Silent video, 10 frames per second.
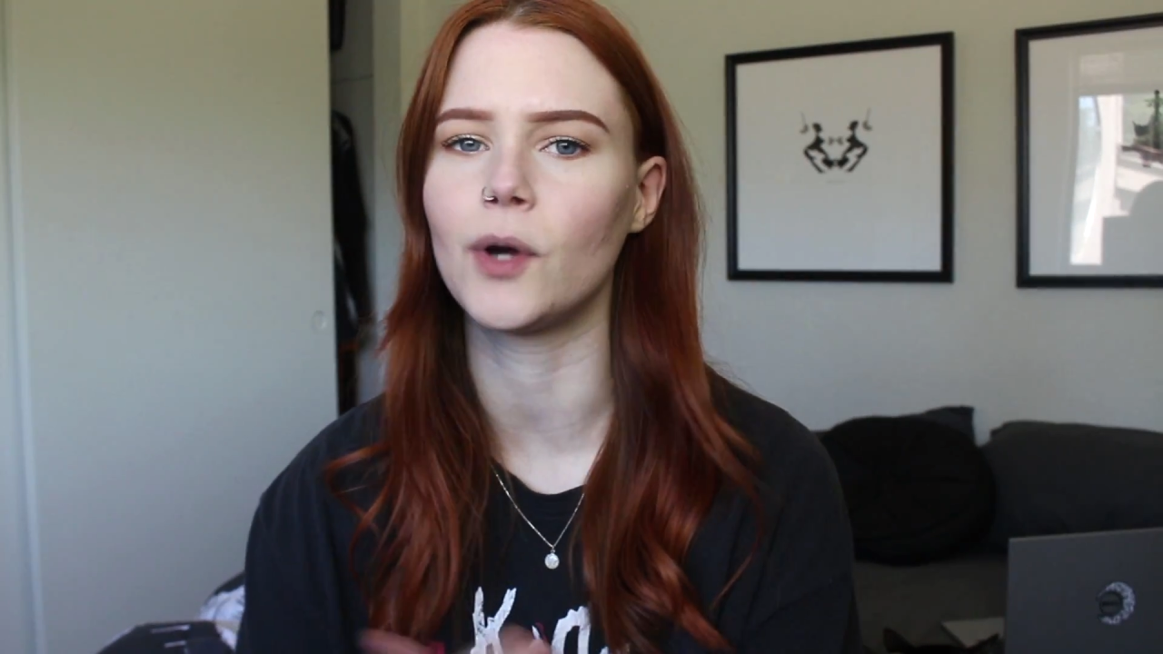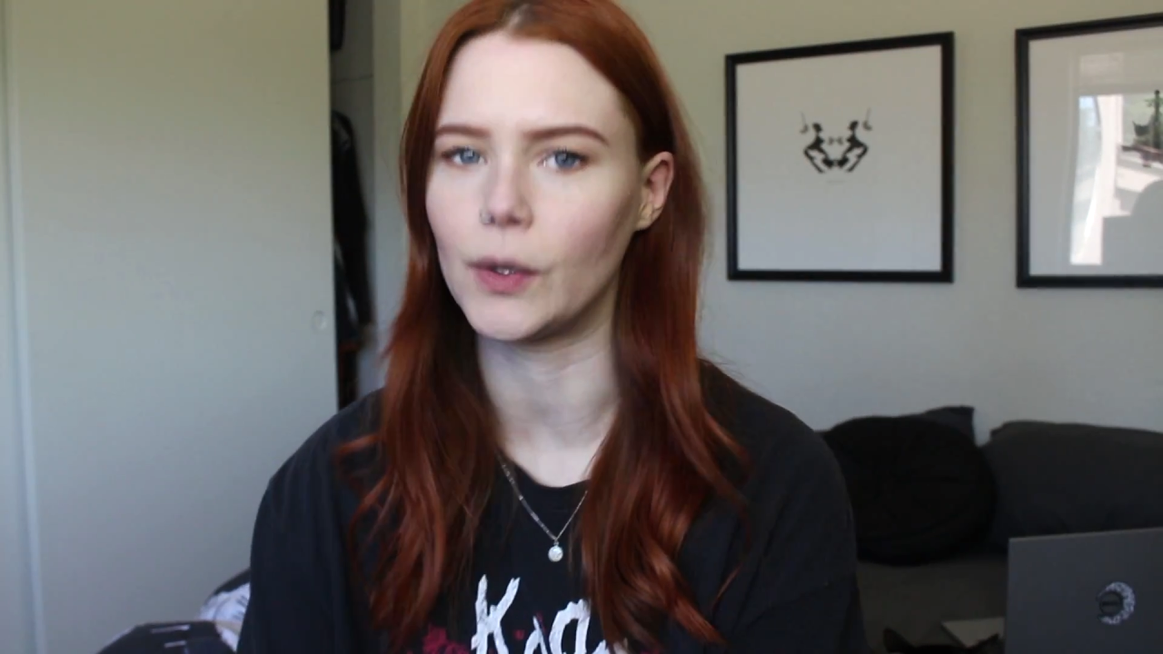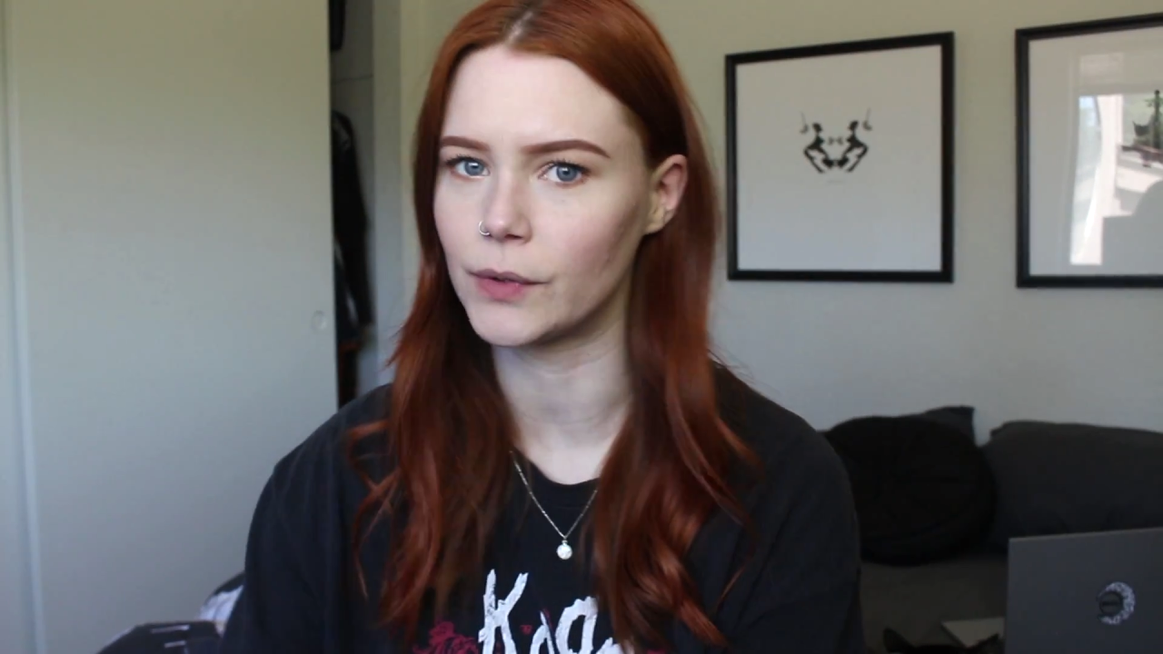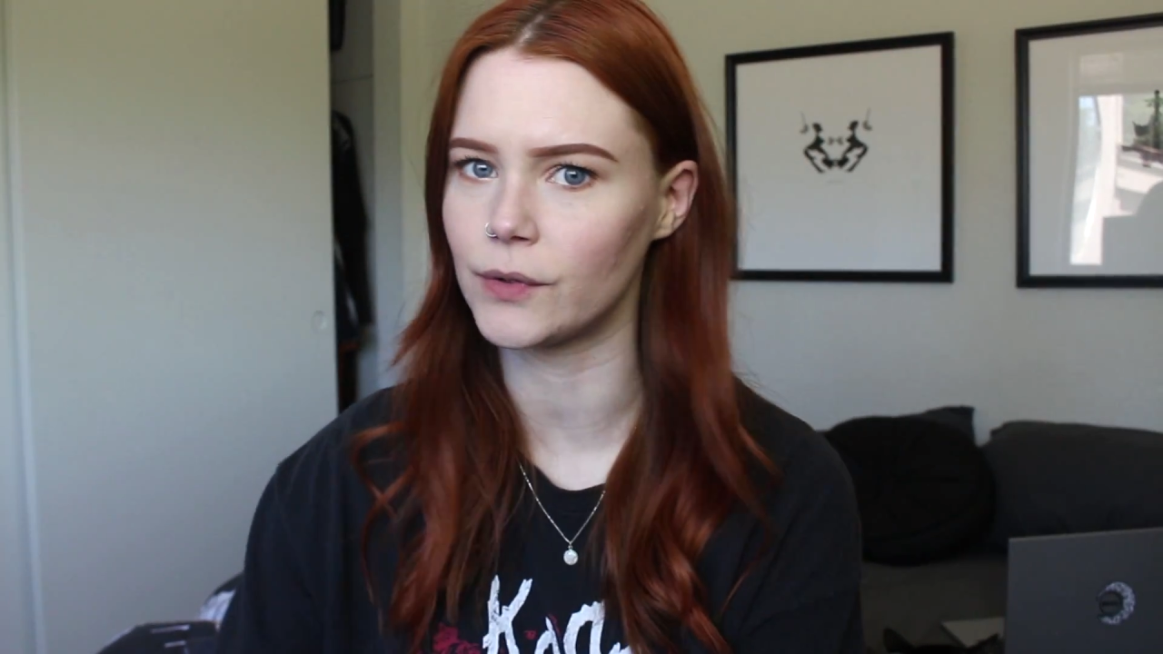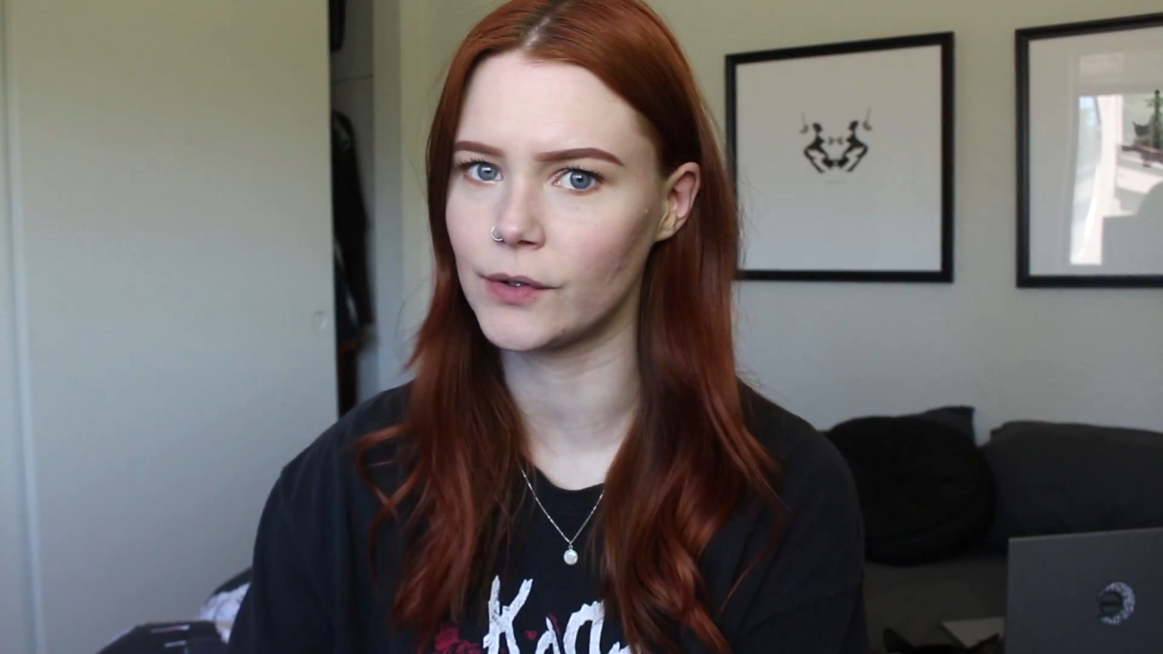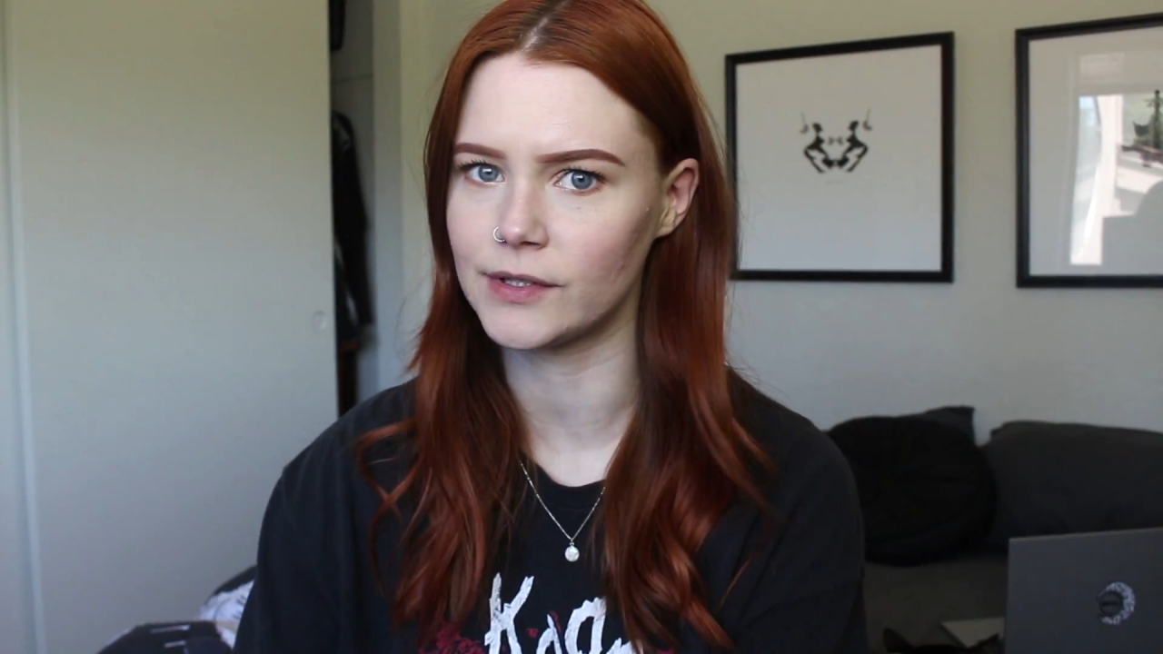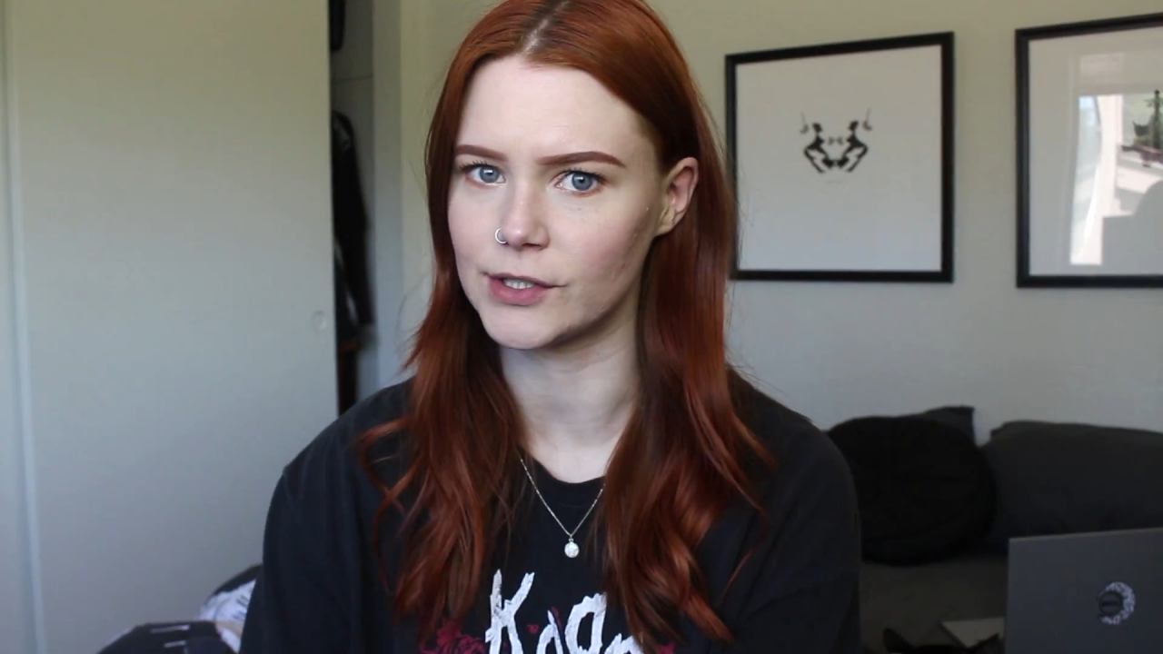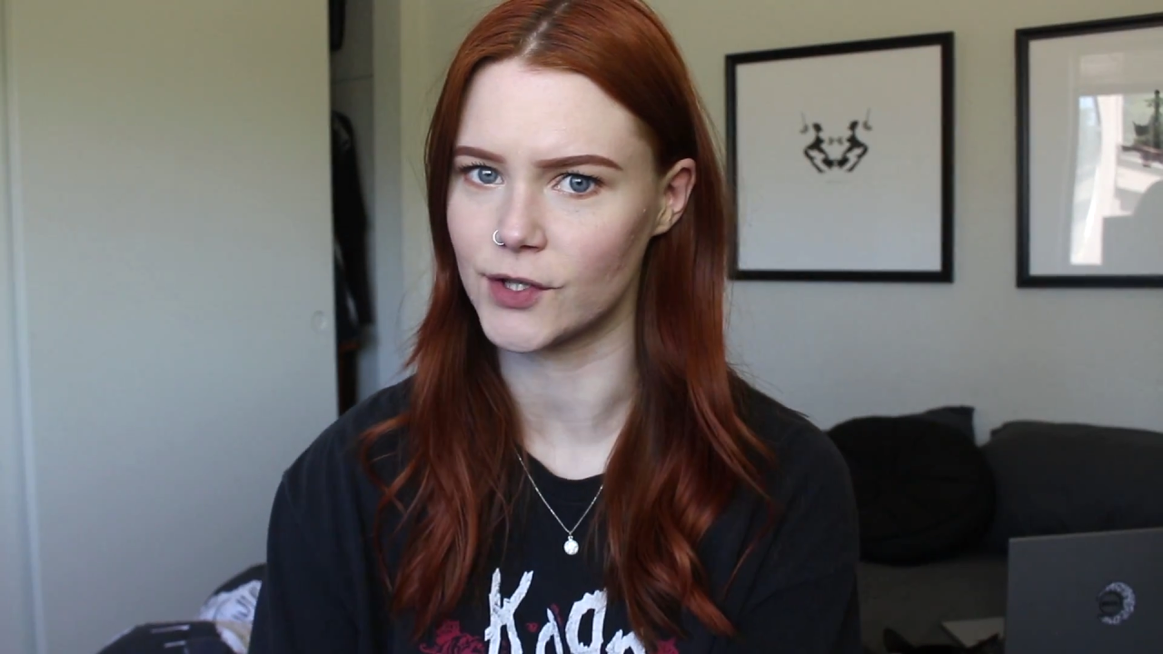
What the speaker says: go through in their